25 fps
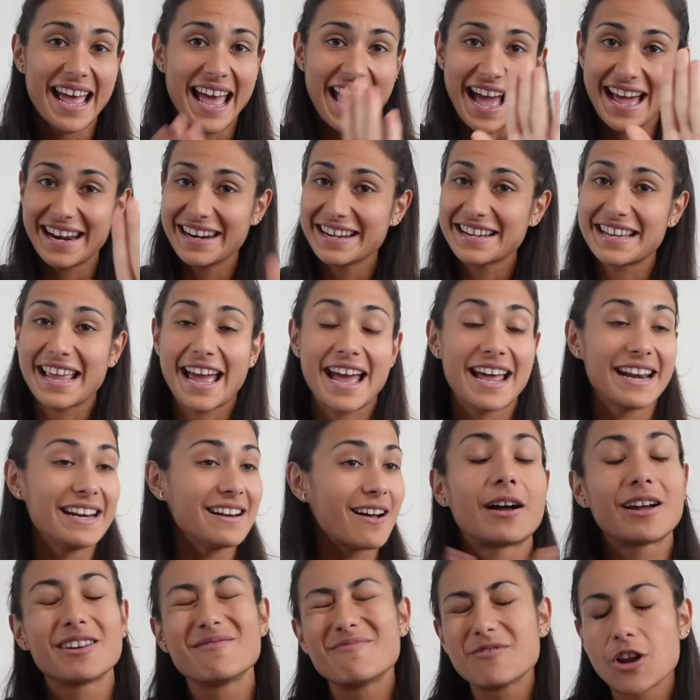And again,
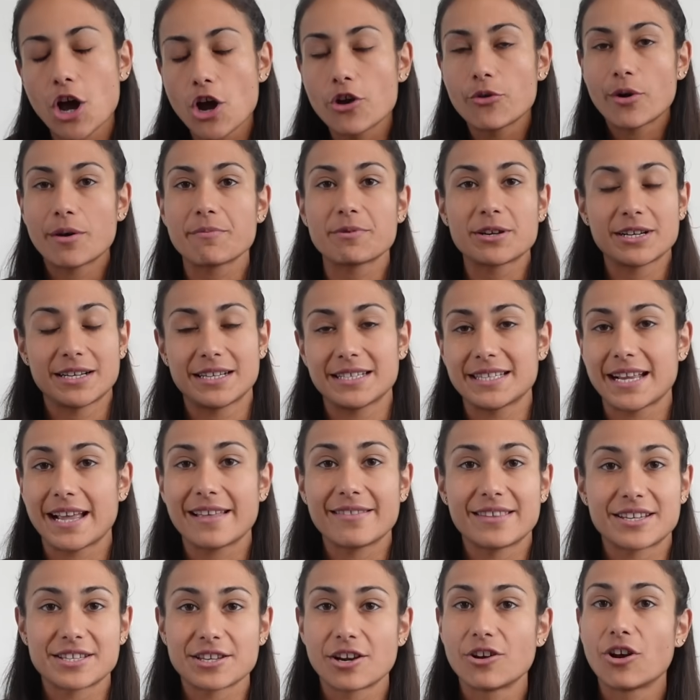I know I'm gonna say
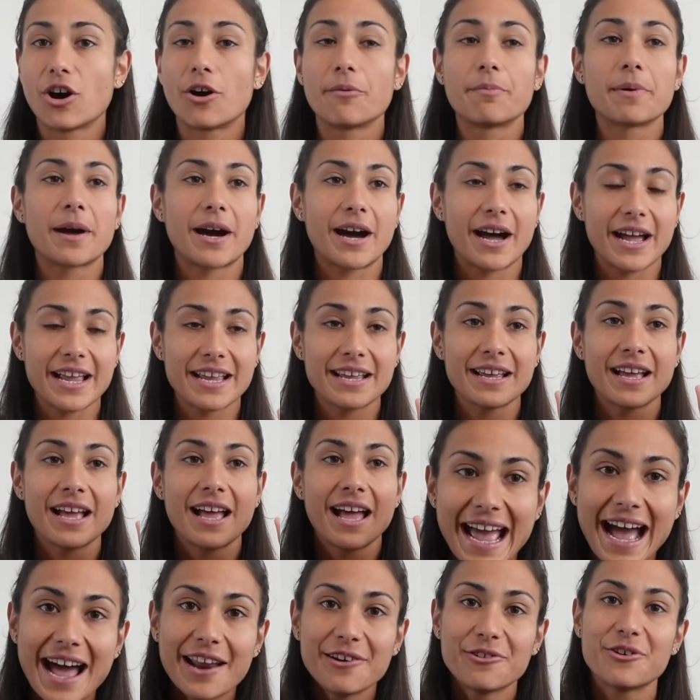this a lot, but I
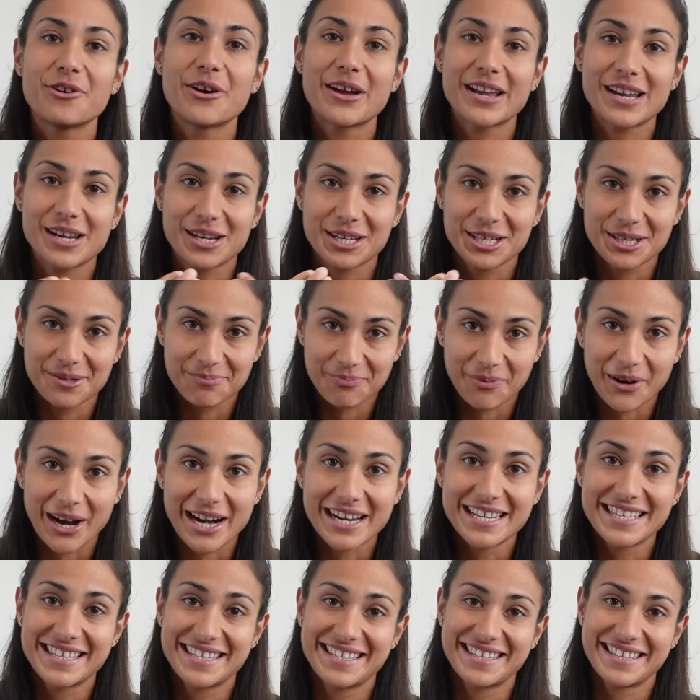cannot
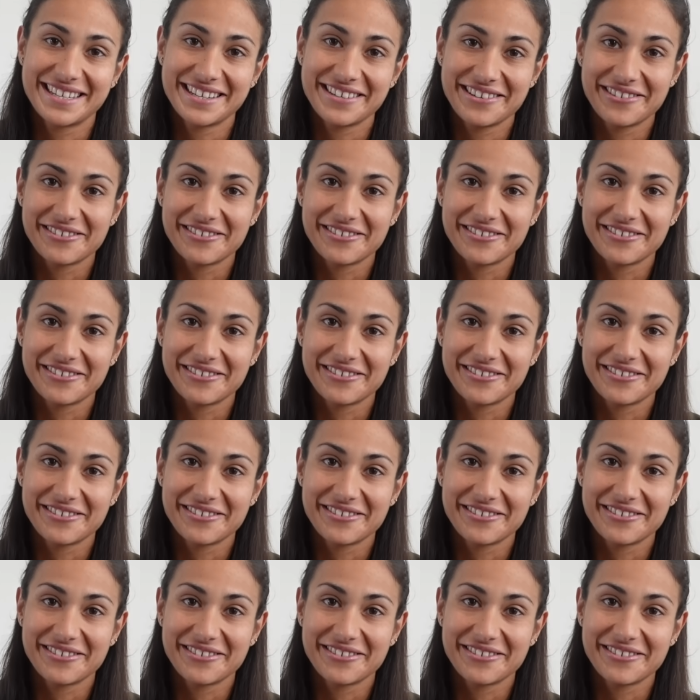express to